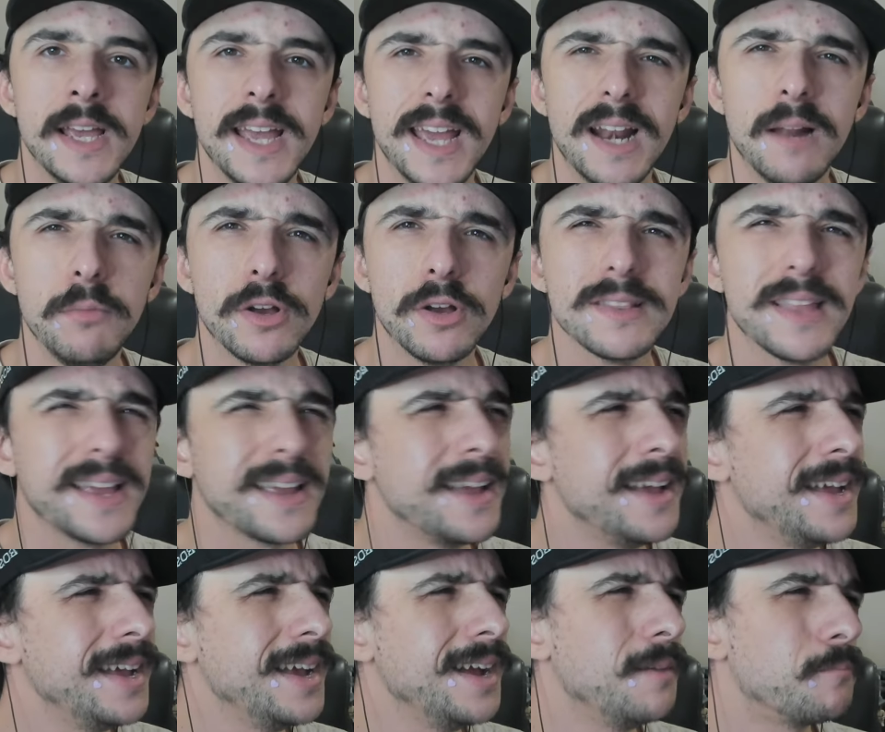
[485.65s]
And I'm looking like,
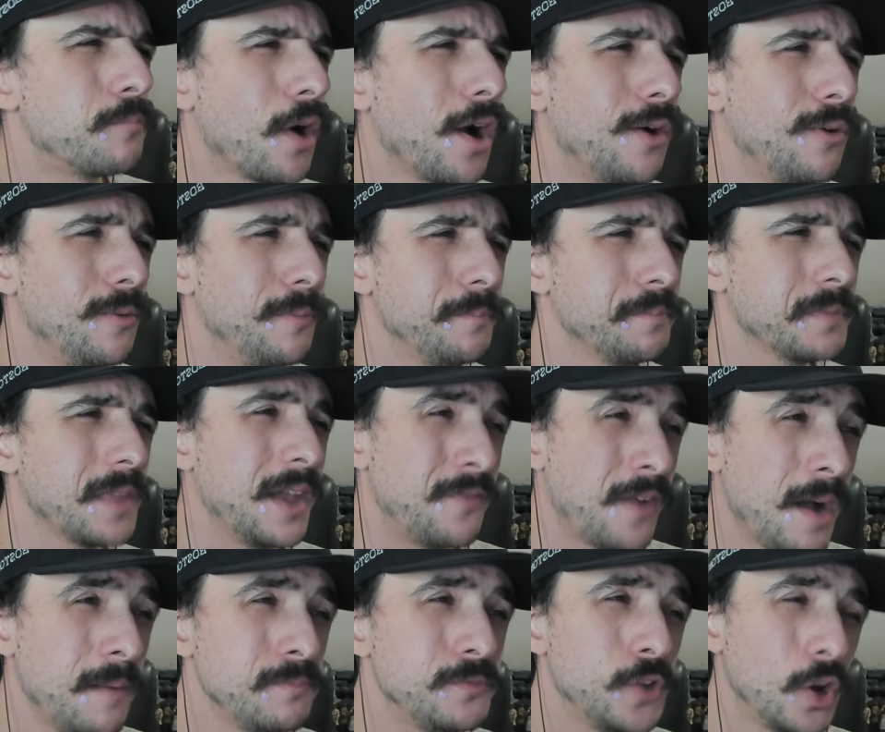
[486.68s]
bro, if
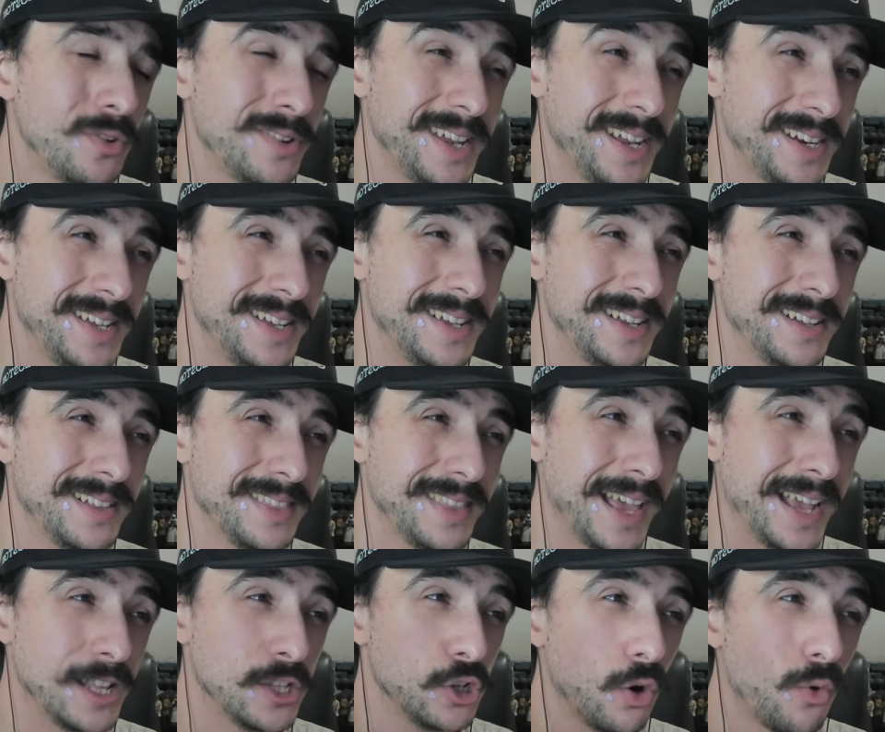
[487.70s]
I'm donating
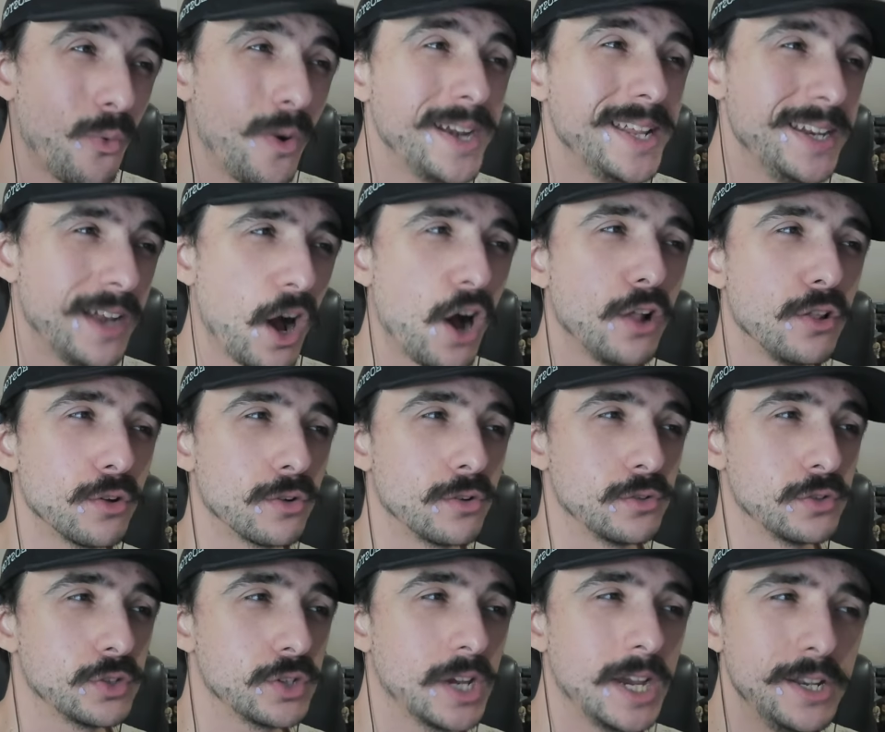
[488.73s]
like
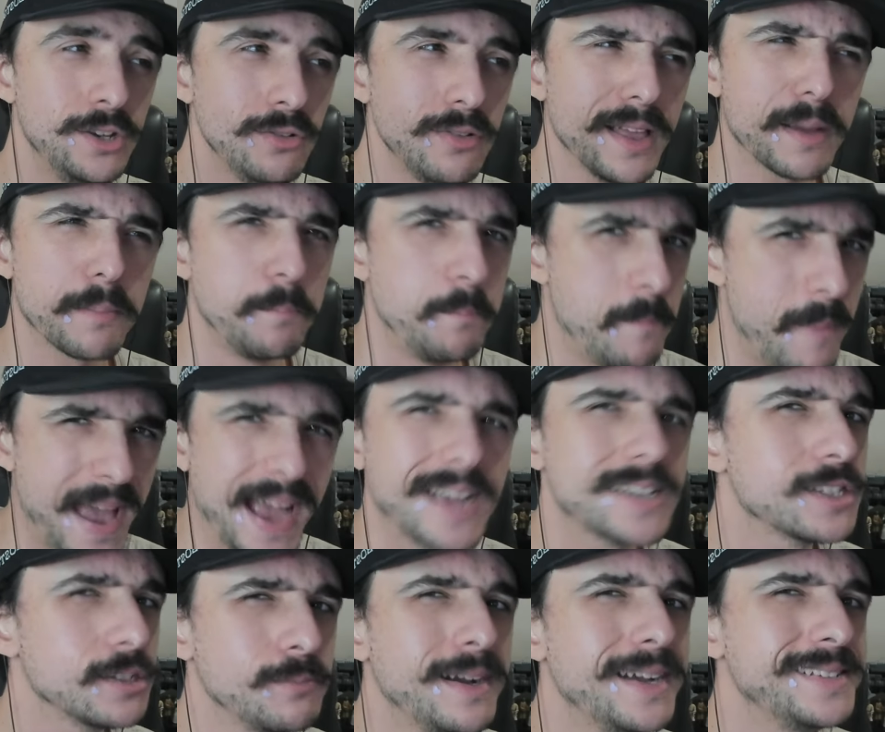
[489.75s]
$20, can you like
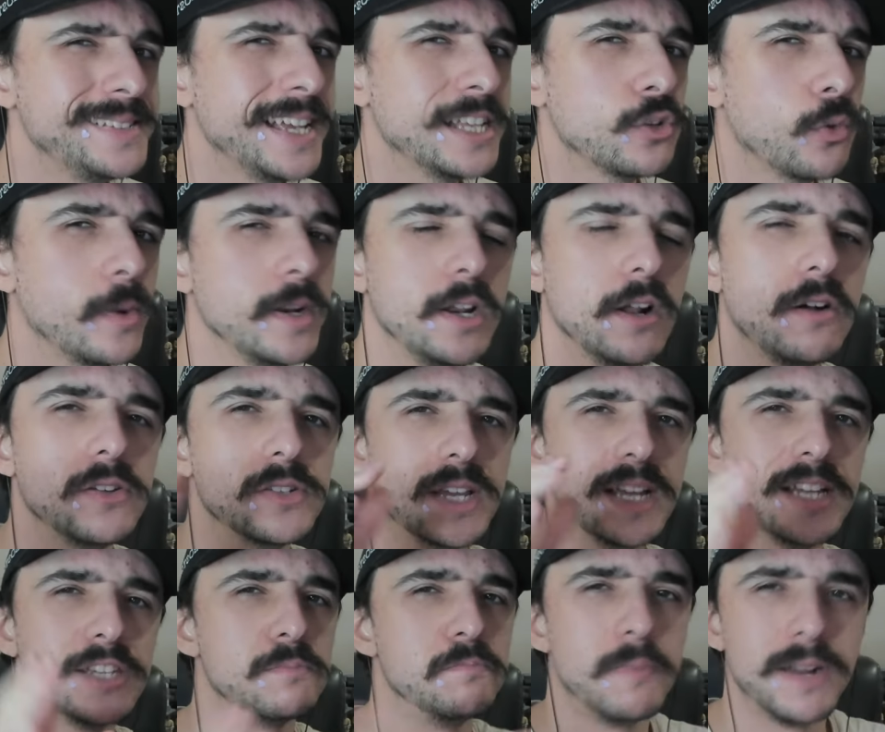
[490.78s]
maximize that $20
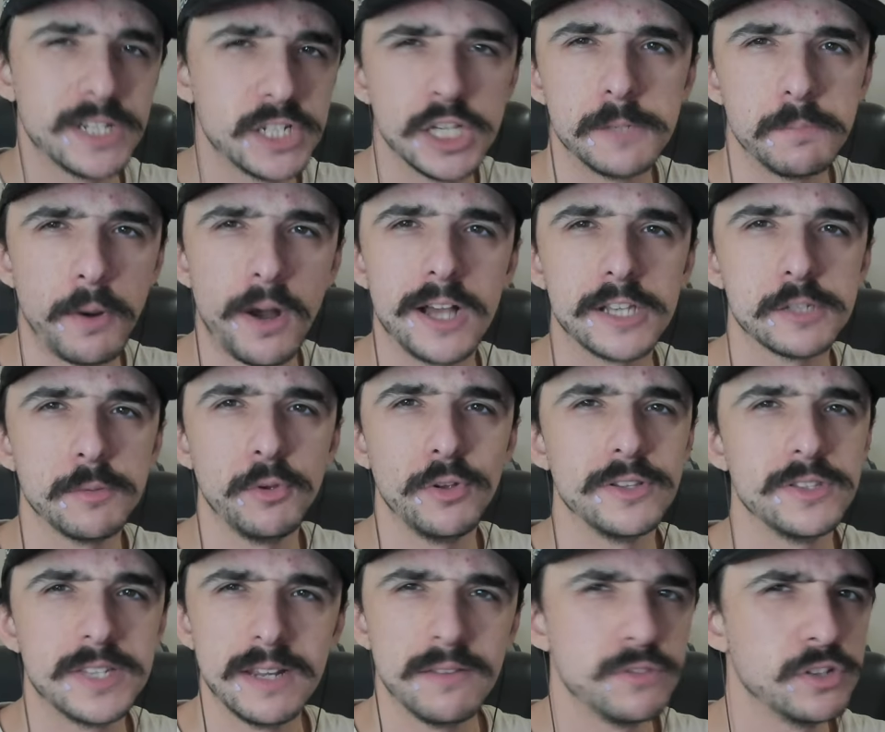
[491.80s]
as much as possible
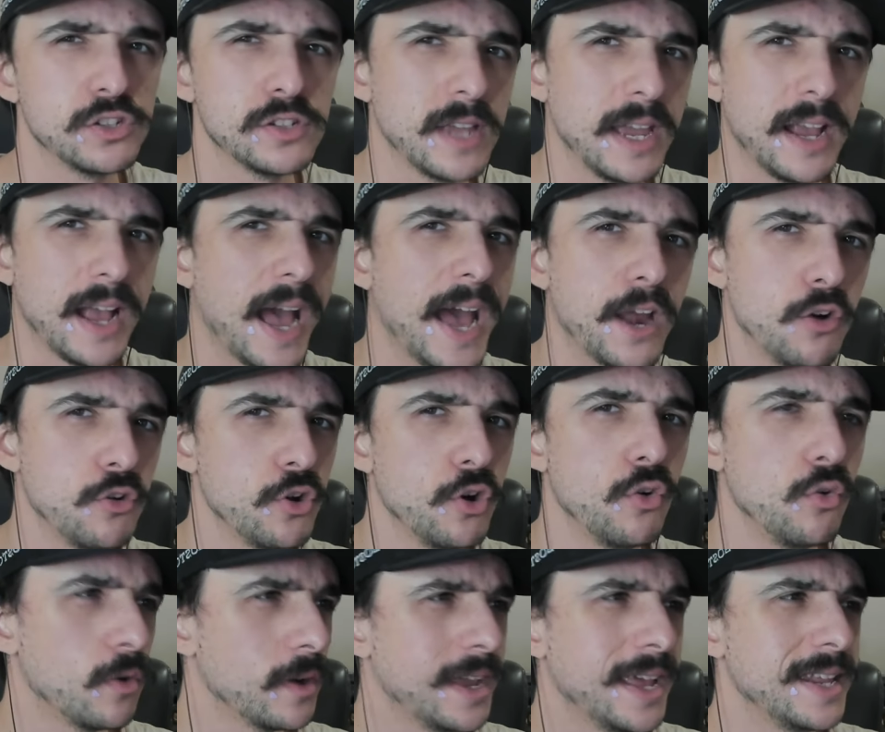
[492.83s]
instead of just like, I don't
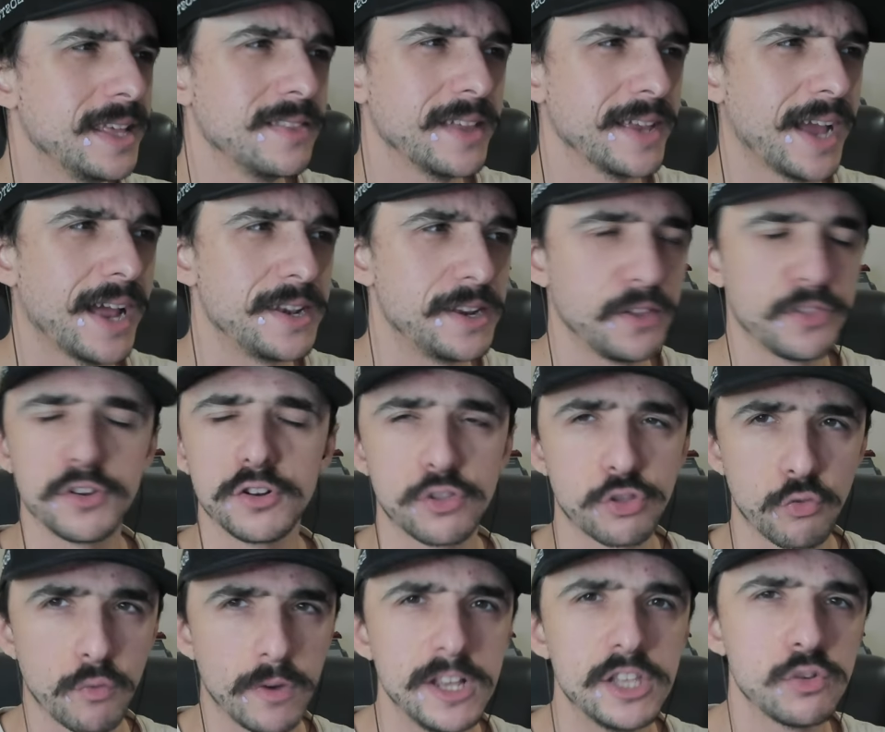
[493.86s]
know, getting like another
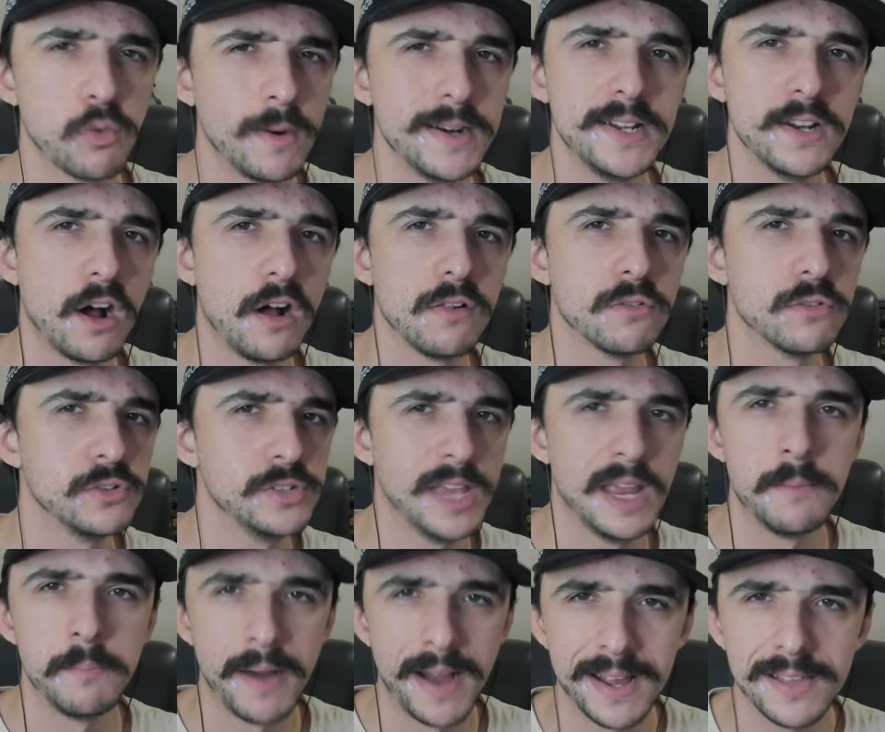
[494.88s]
$320
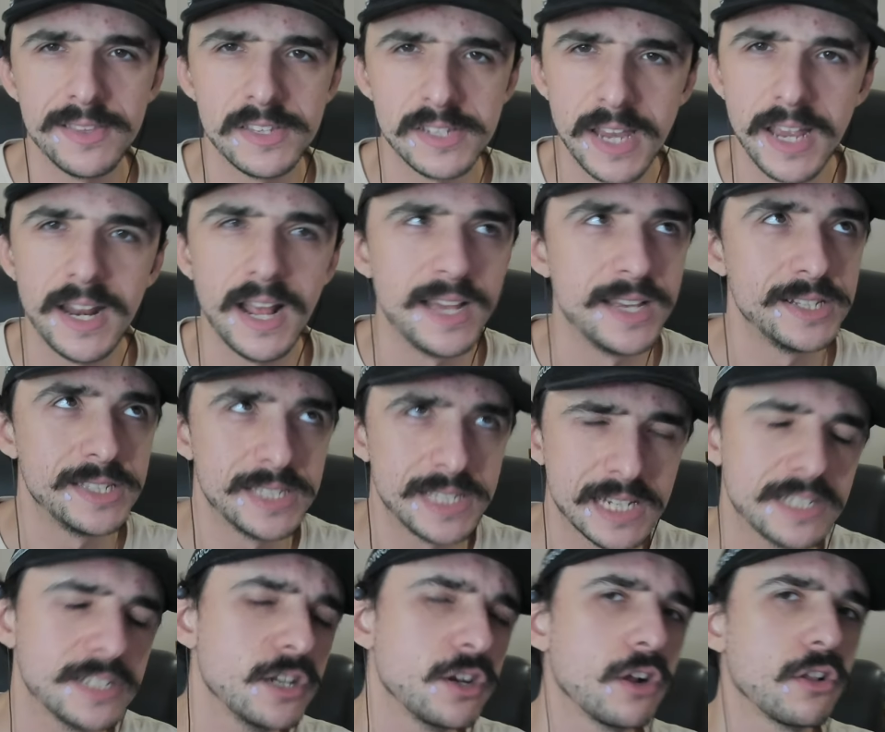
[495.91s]
and buying this kid a
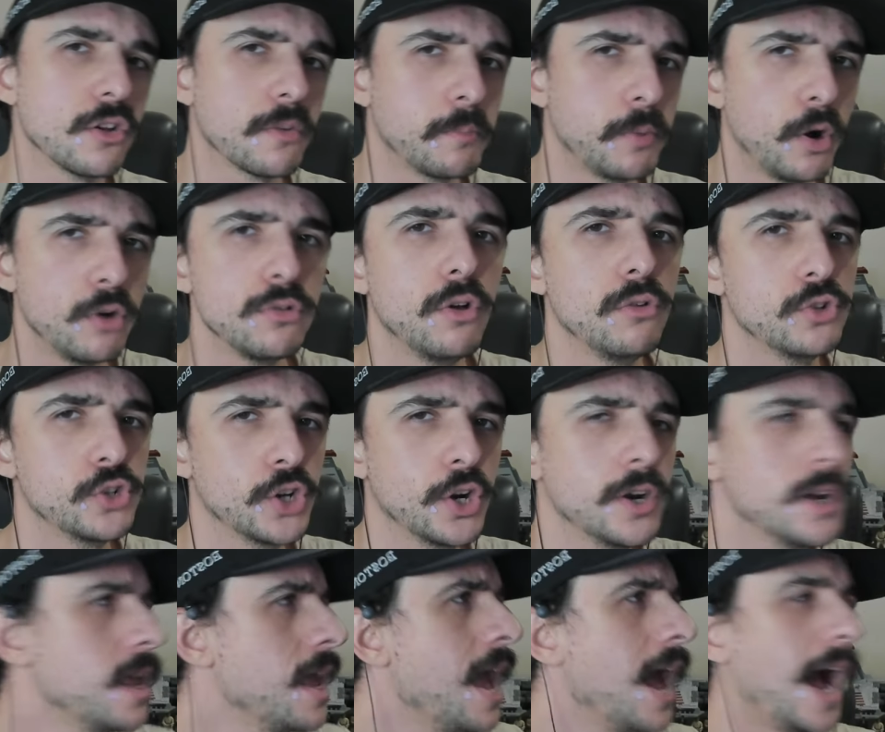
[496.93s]
$60 polo
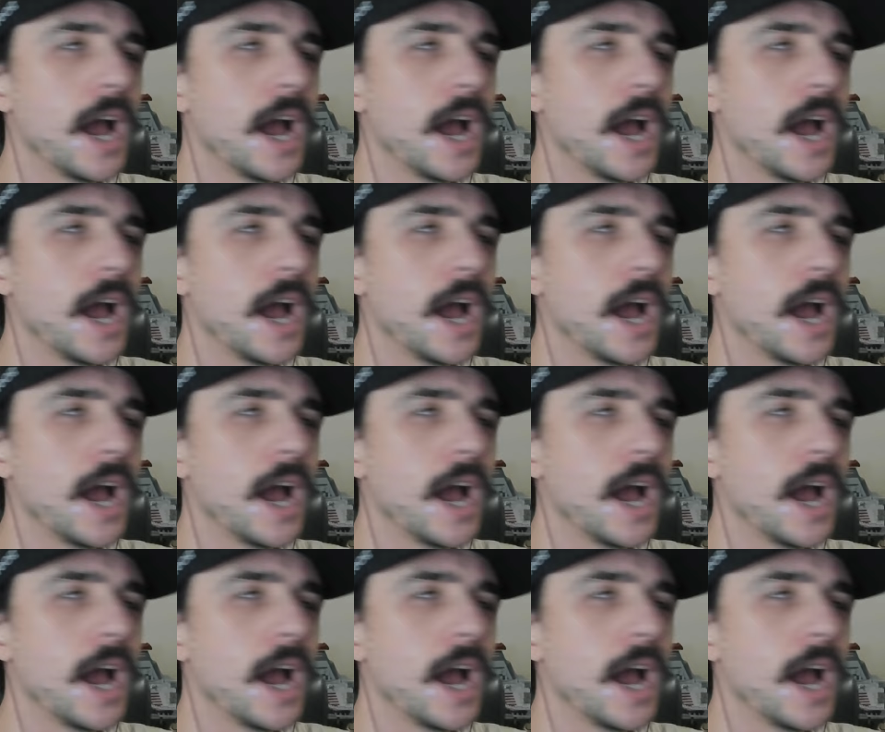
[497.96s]
shirt?